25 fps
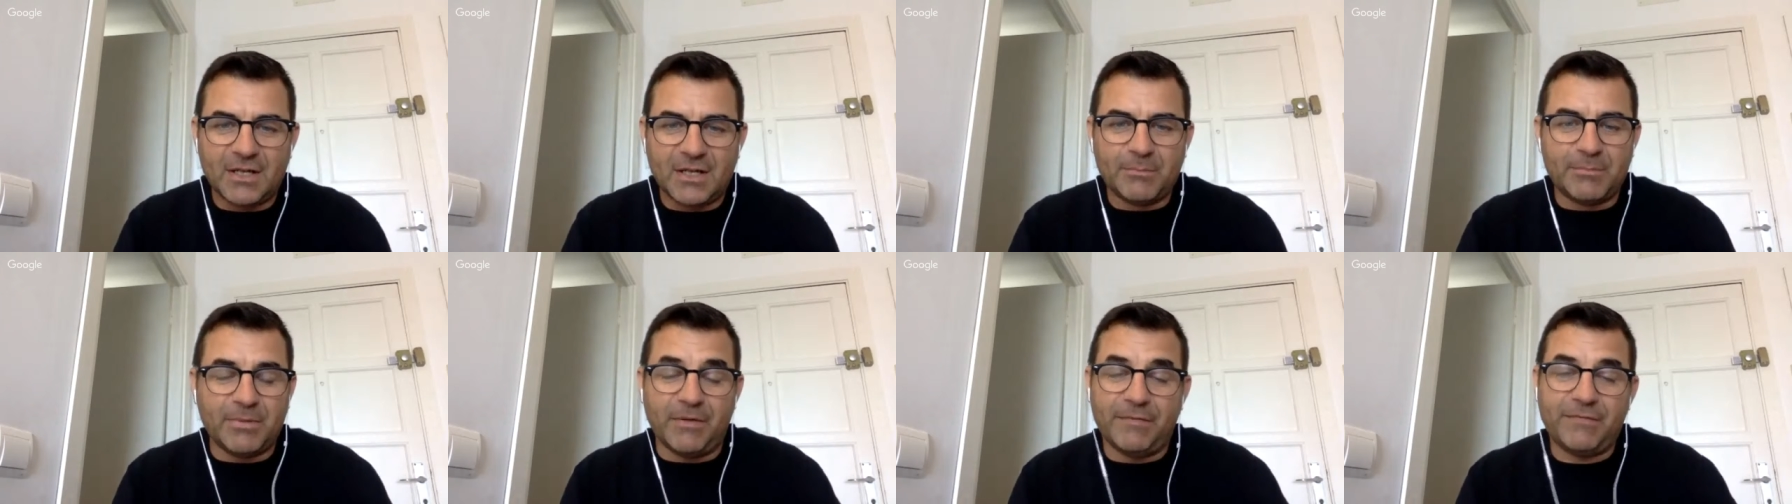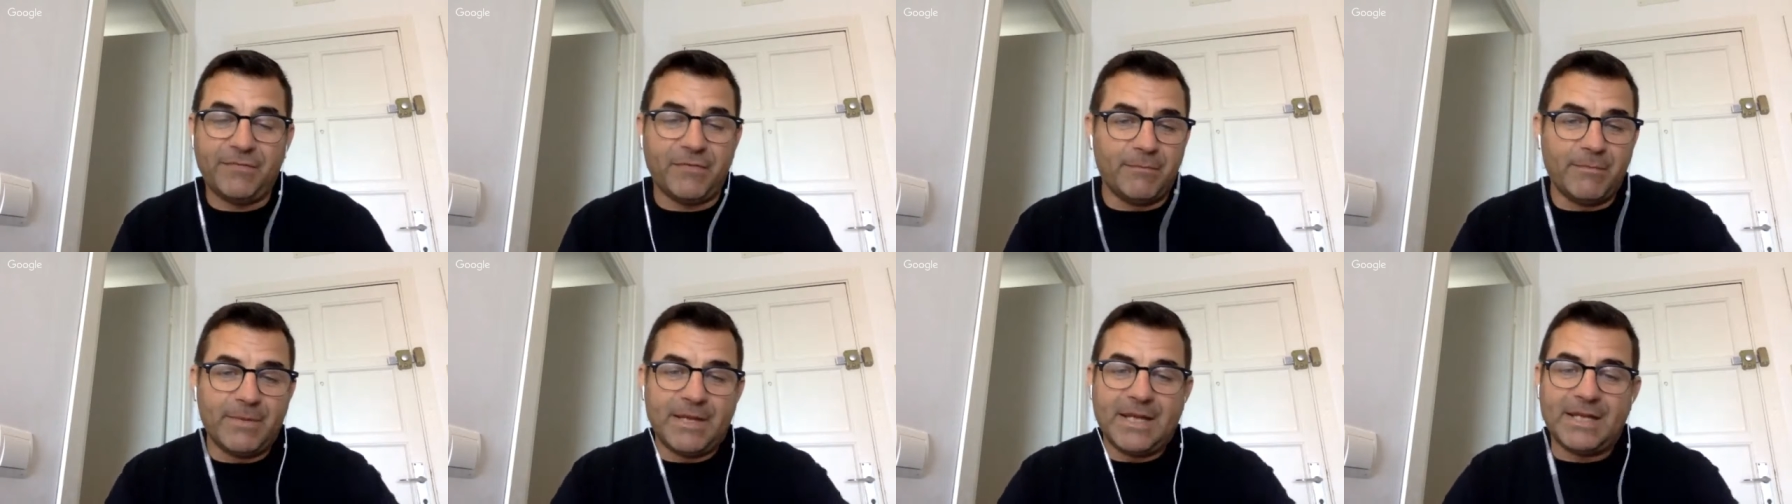But
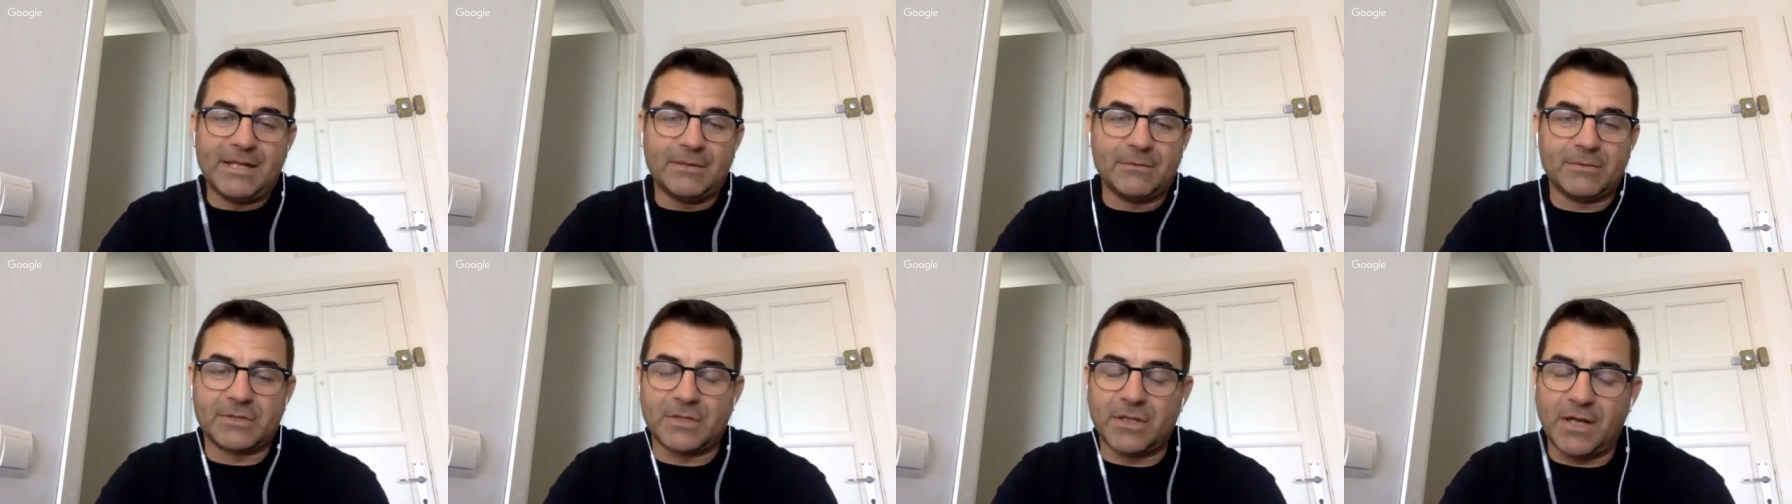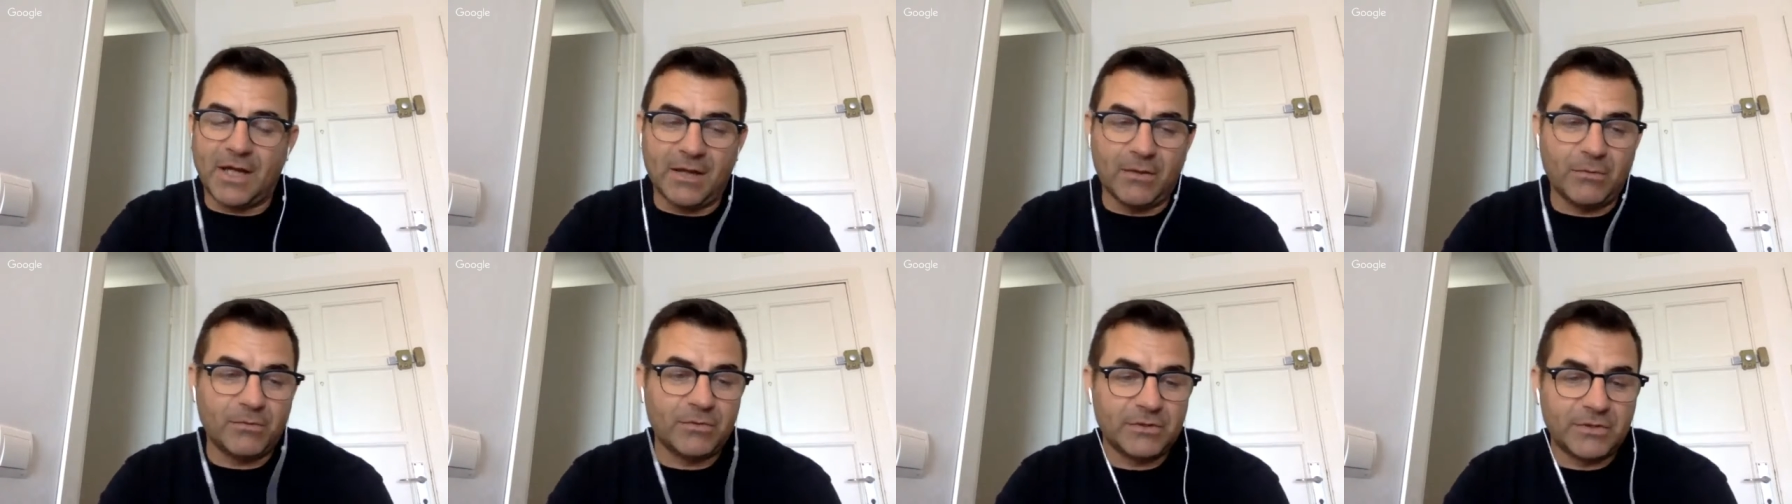for me, it was
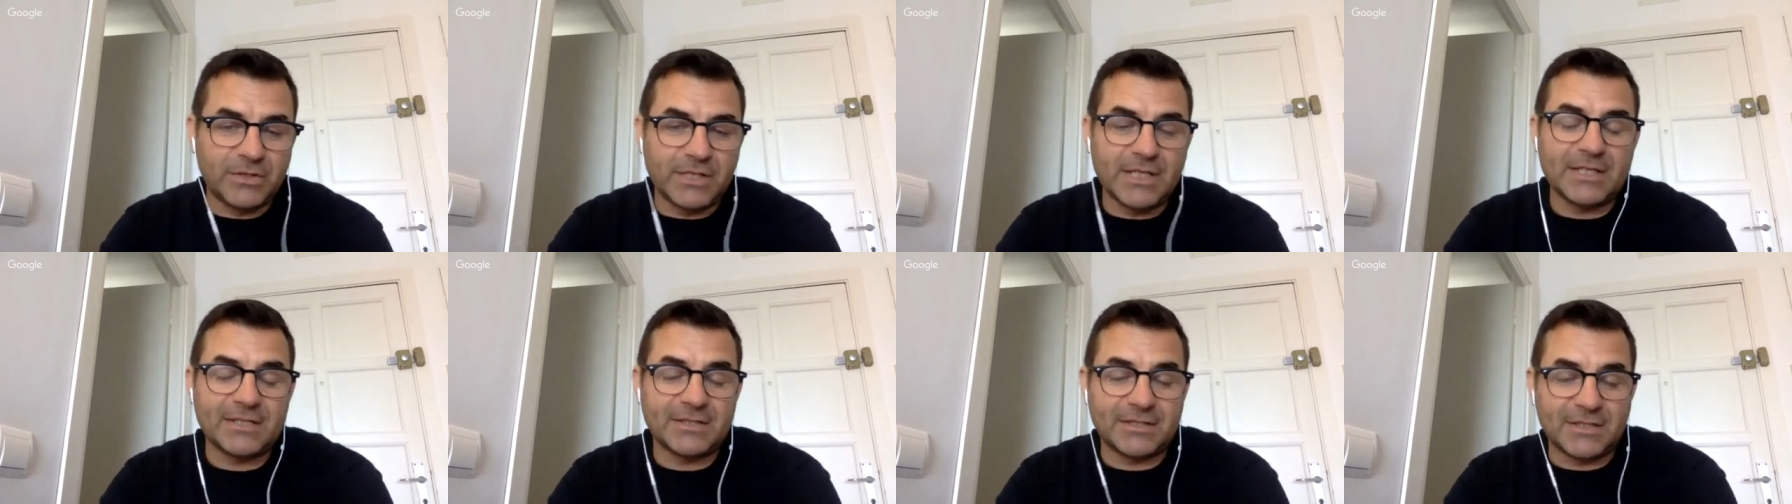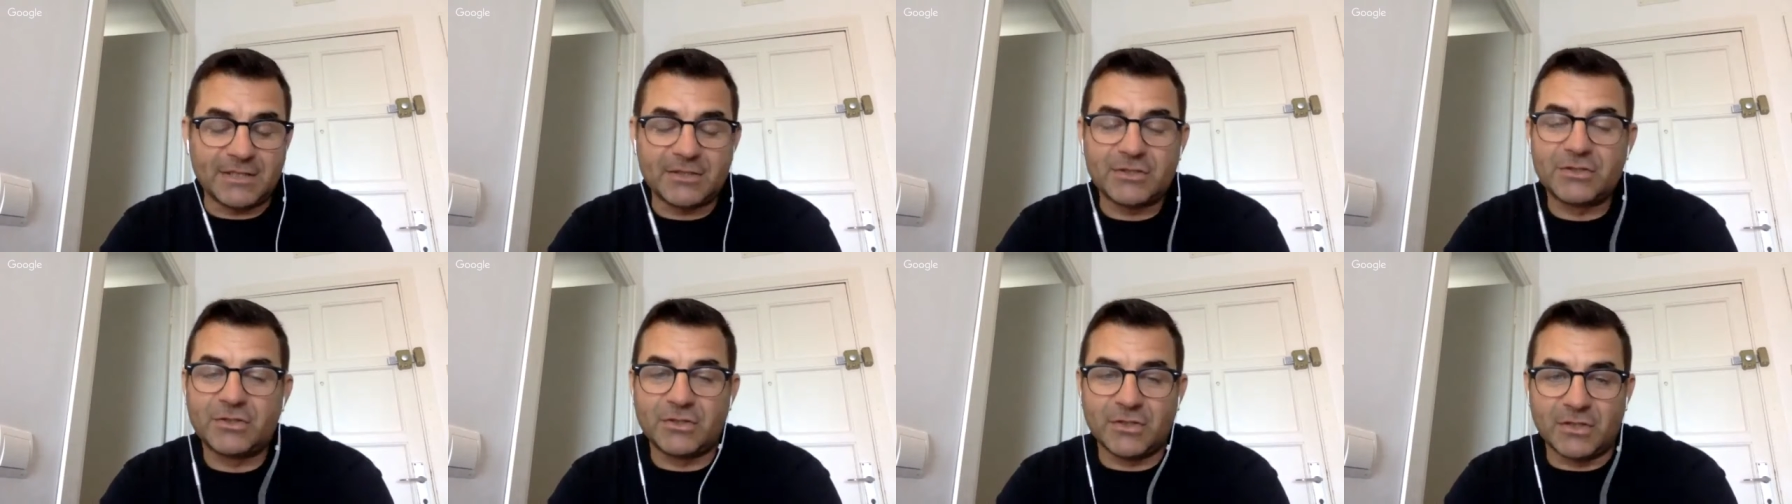like, this
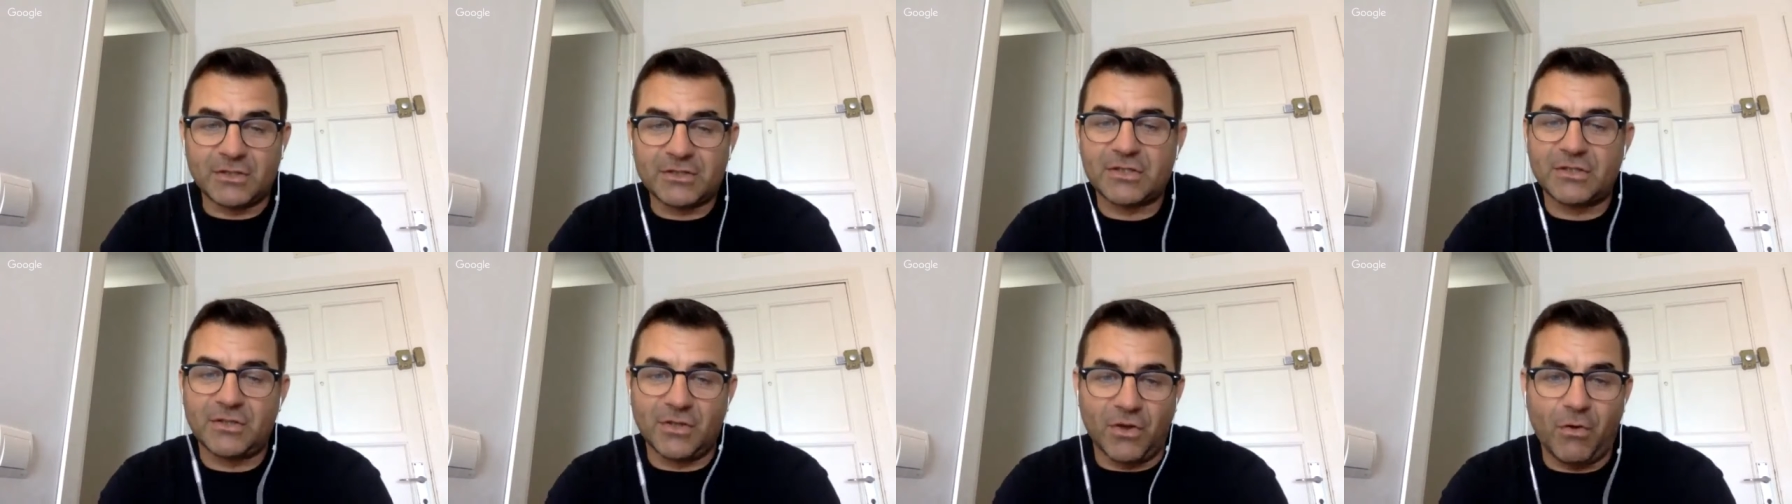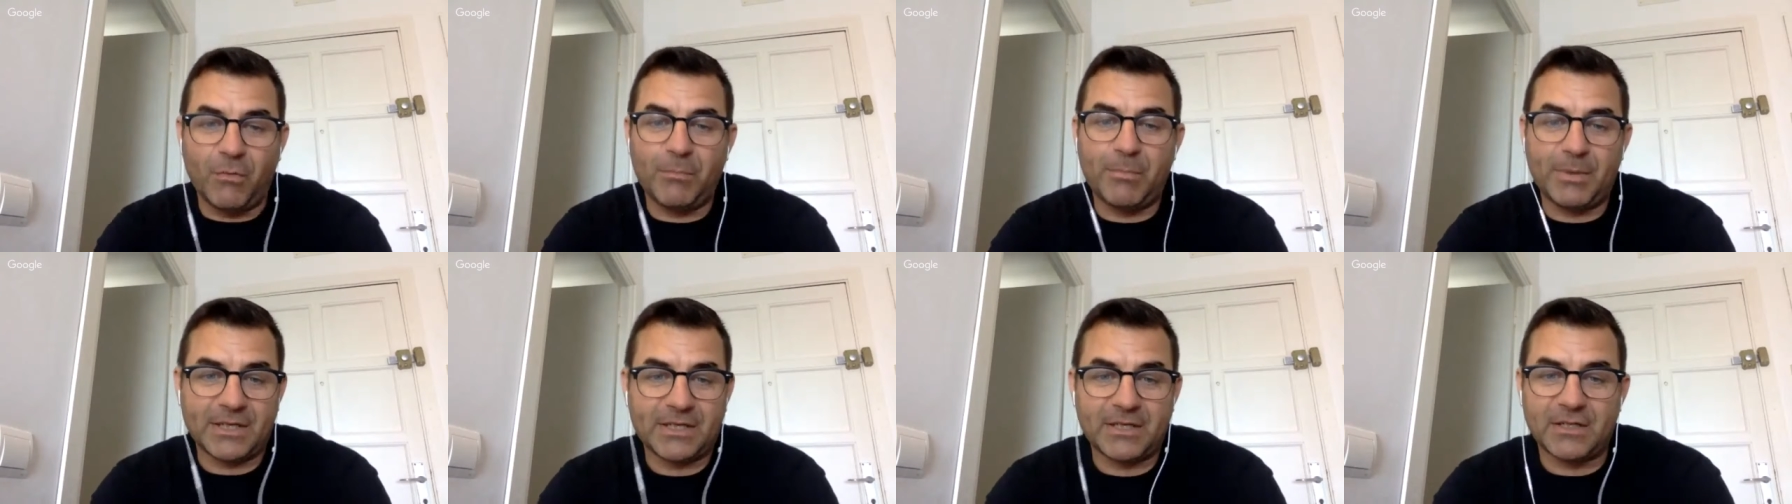is just
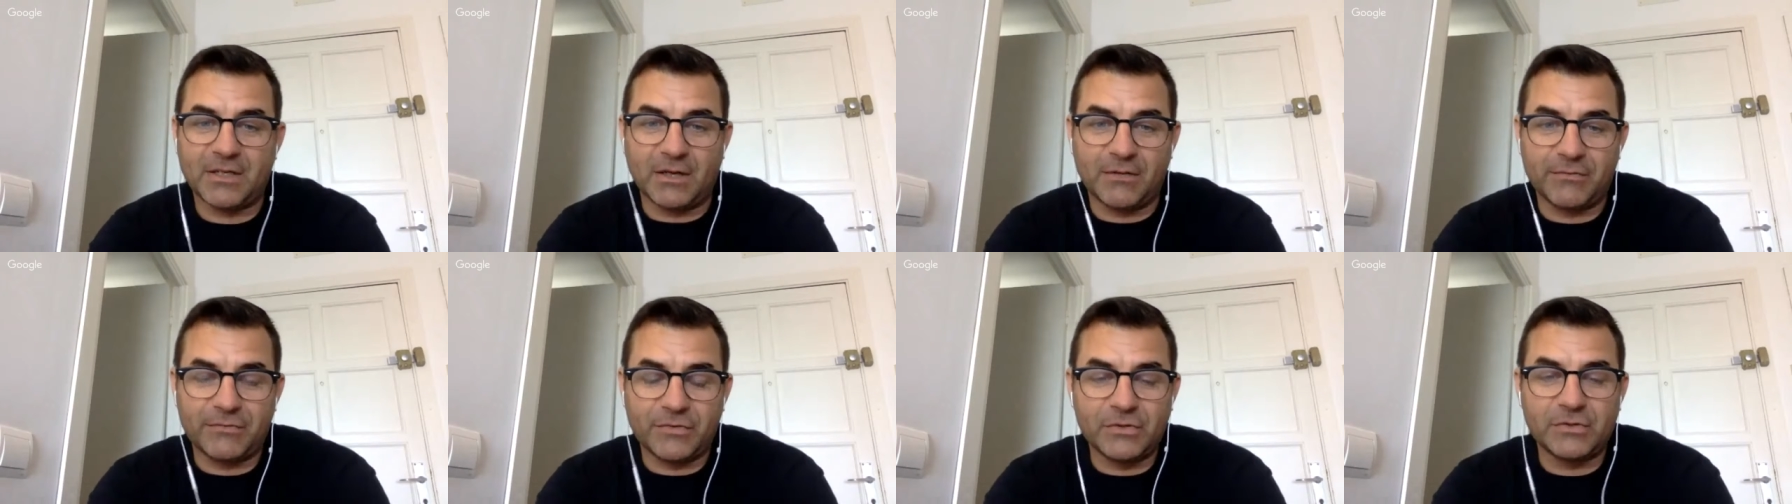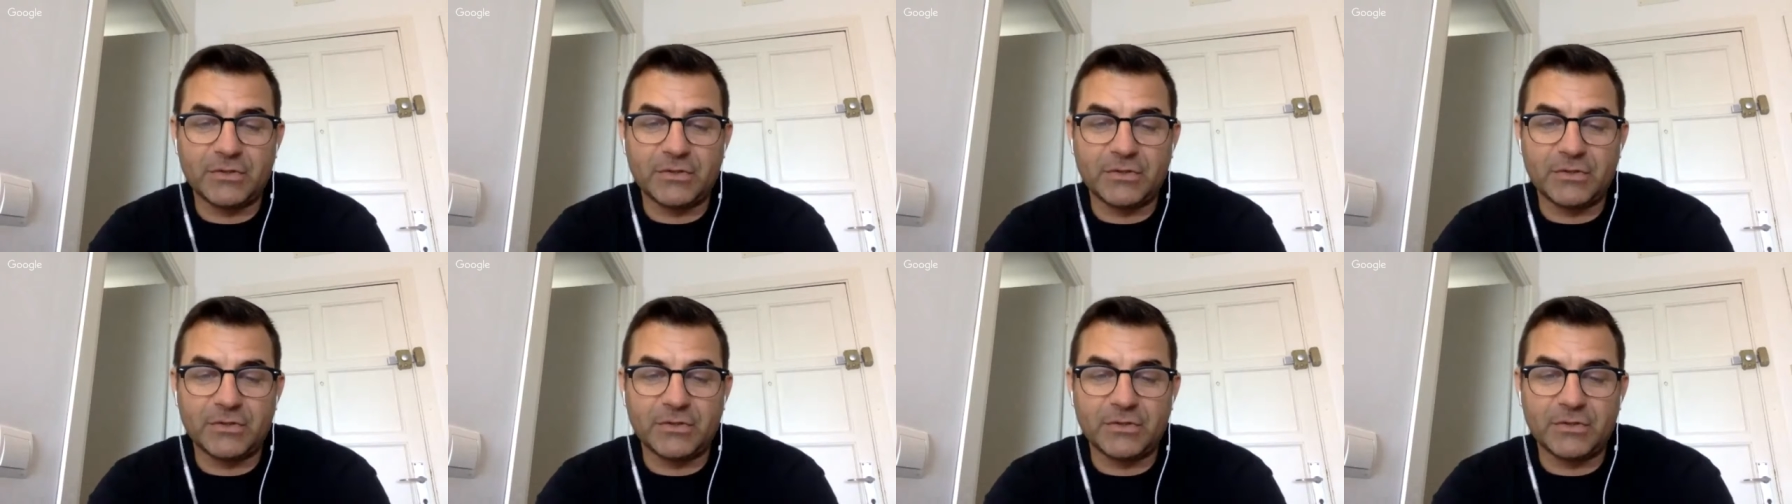not big enough.